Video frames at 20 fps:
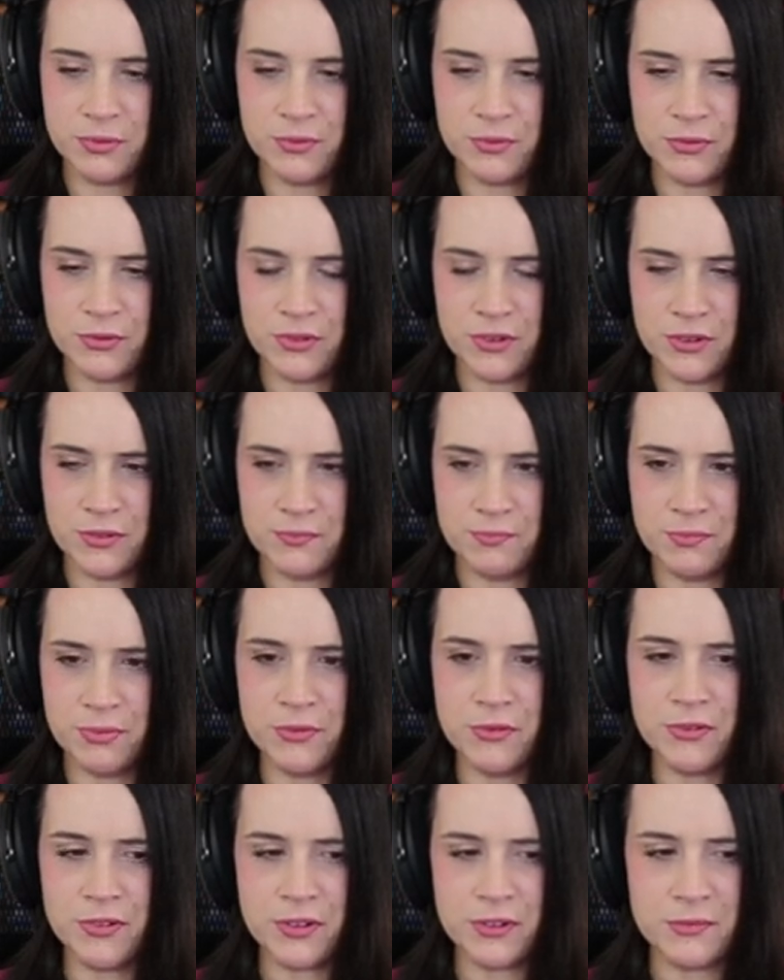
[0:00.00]
Poor,
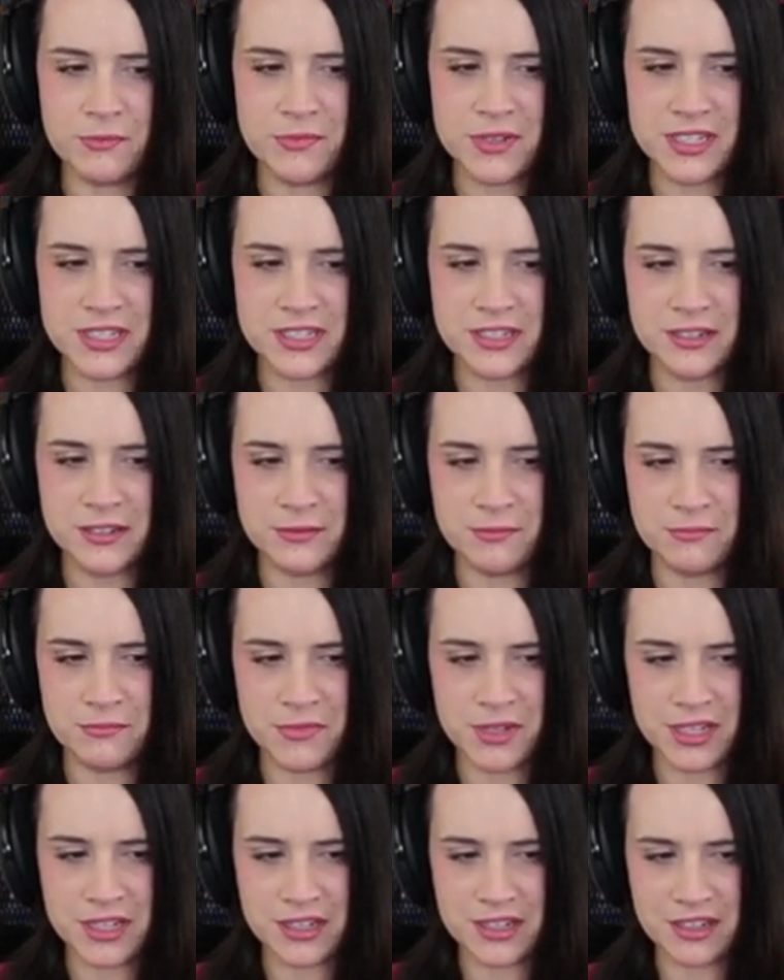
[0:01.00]
poor Miss
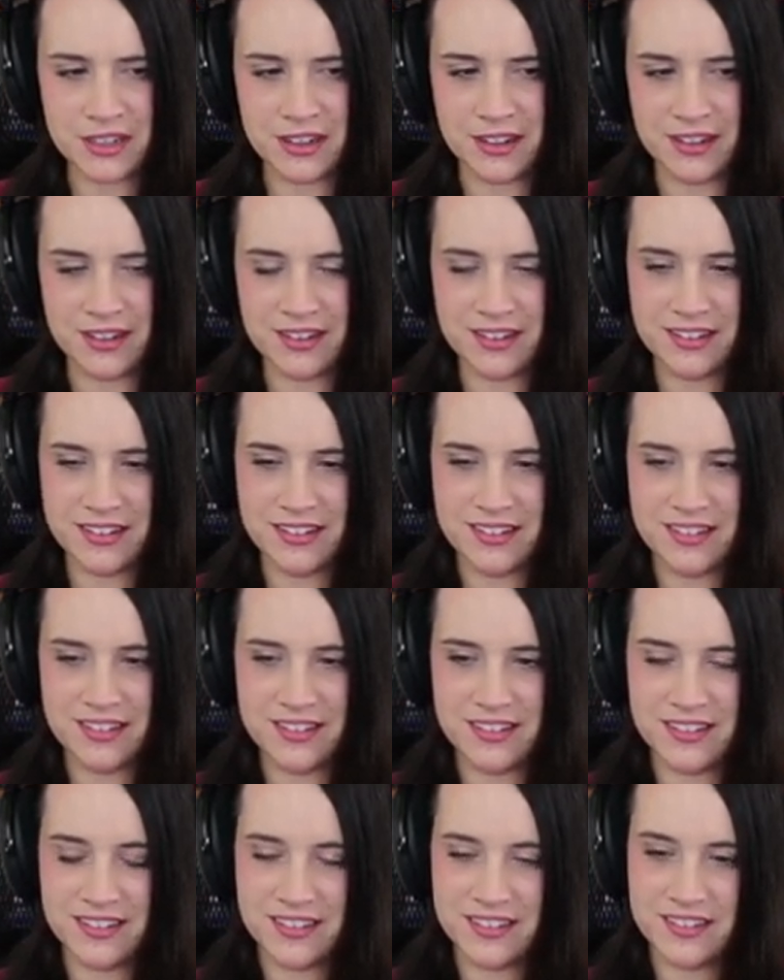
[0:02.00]
Camilla.
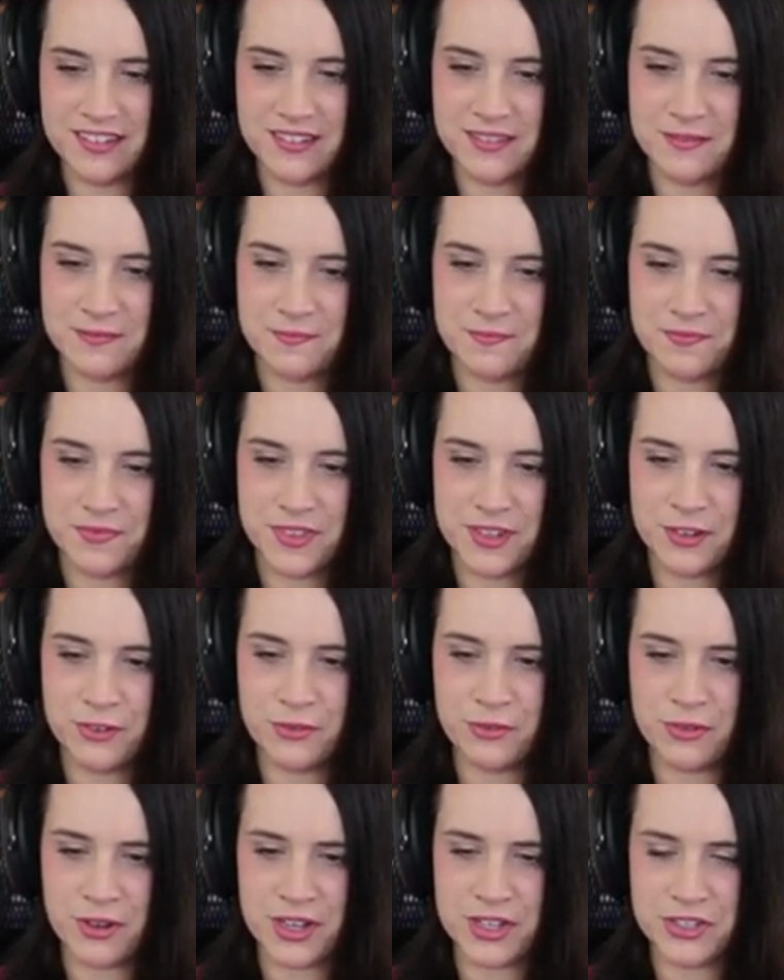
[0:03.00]

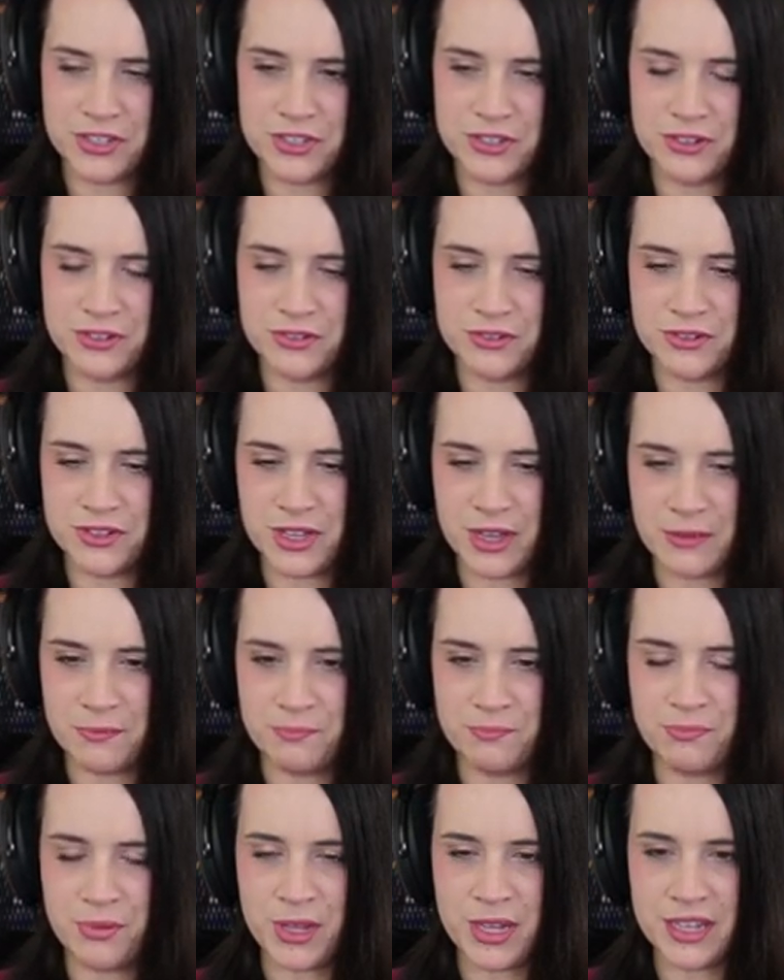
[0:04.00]
Crushed under that
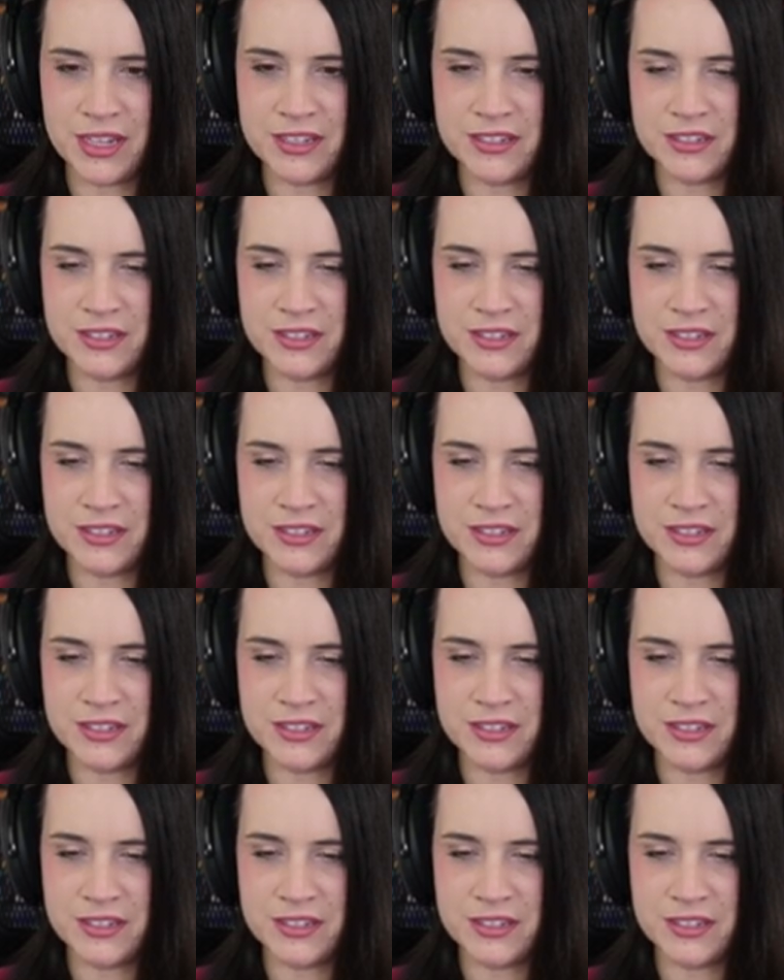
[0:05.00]
big,